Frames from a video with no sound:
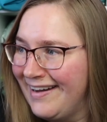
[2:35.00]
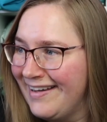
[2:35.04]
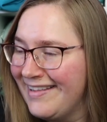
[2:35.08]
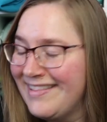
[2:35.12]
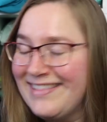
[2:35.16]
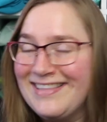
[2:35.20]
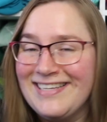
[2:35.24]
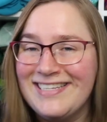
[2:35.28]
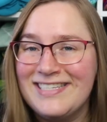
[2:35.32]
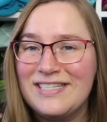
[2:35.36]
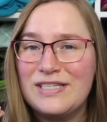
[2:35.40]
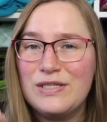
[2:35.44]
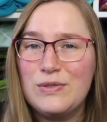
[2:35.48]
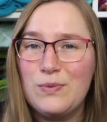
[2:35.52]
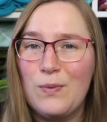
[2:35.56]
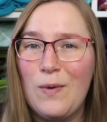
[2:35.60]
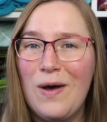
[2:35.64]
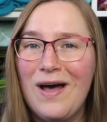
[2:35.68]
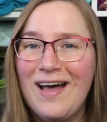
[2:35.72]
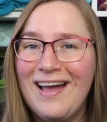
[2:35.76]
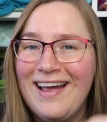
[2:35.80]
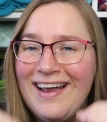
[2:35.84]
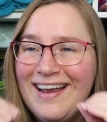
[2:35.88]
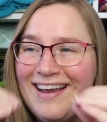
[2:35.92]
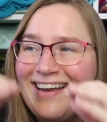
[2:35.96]
This is
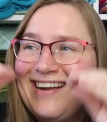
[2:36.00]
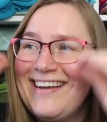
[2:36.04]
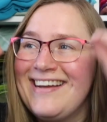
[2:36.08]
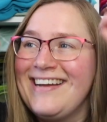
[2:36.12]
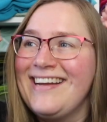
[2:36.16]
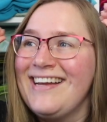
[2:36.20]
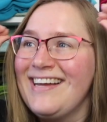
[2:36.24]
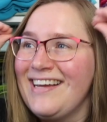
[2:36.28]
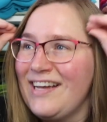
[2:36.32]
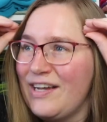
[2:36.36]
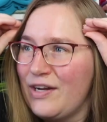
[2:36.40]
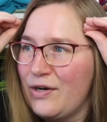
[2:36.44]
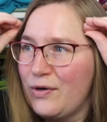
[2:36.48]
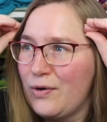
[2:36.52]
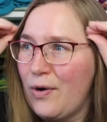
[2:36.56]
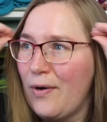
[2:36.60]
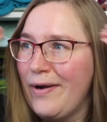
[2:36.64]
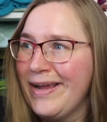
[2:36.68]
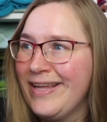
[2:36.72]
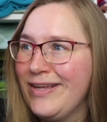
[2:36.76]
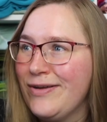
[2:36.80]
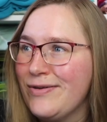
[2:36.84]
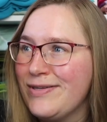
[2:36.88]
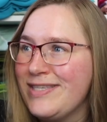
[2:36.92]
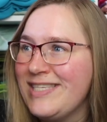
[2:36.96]
why
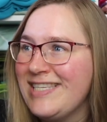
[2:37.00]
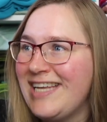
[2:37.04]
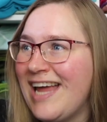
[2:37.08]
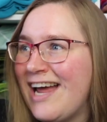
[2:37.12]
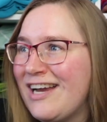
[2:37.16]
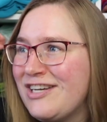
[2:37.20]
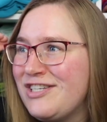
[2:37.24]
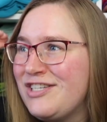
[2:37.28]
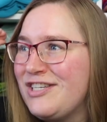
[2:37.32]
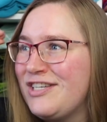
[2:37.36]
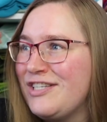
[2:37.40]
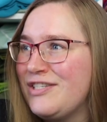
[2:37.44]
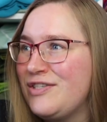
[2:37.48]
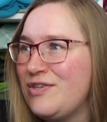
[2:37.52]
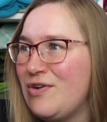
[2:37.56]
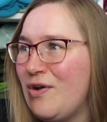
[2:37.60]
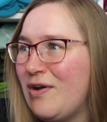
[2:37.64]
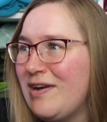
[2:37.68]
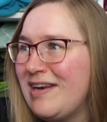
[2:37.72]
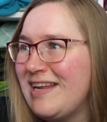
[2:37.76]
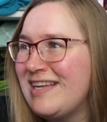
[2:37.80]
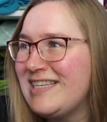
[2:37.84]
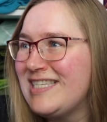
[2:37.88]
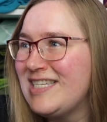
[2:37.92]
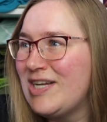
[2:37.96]
growing your stash does
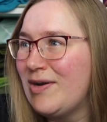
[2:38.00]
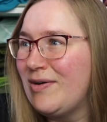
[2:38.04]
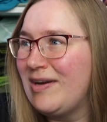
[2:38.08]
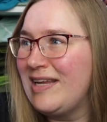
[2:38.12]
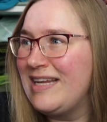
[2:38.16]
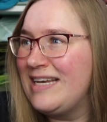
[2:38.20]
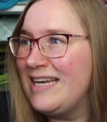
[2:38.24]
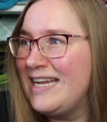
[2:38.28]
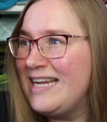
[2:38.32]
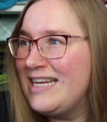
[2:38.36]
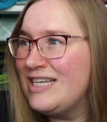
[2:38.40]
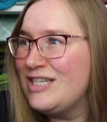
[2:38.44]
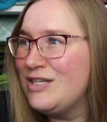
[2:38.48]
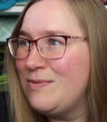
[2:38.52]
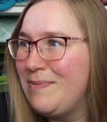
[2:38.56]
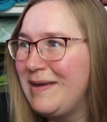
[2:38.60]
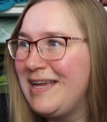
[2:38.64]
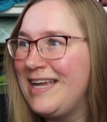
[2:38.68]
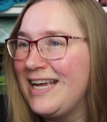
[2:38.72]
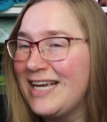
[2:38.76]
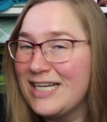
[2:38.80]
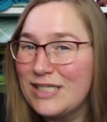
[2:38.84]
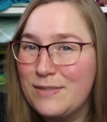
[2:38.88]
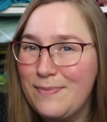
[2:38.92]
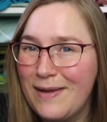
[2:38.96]
not necessarily need to be
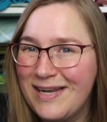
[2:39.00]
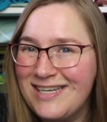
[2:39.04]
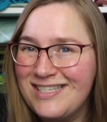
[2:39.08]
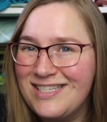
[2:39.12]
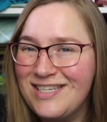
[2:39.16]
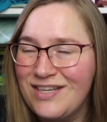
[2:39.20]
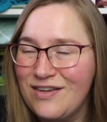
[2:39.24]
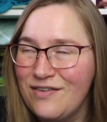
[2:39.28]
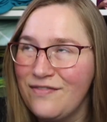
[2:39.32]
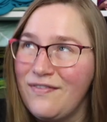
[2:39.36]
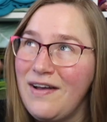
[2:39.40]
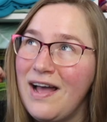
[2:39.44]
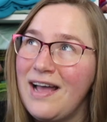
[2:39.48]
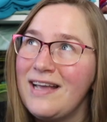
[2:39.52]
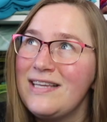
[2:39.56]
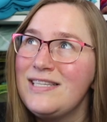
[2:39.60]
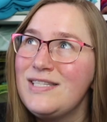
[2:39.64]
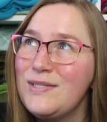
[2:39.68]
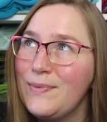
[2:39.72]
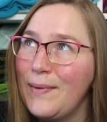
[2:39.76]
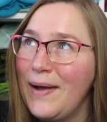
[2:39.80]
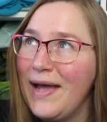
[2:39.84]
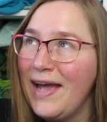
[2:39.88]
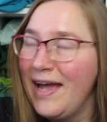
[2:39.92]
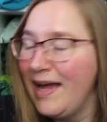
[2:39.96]
expensive, I
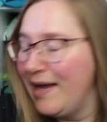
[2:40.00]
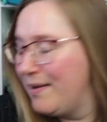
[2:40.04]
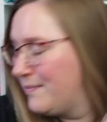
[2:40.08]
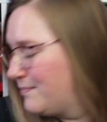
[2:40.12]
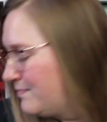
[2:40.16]
swear.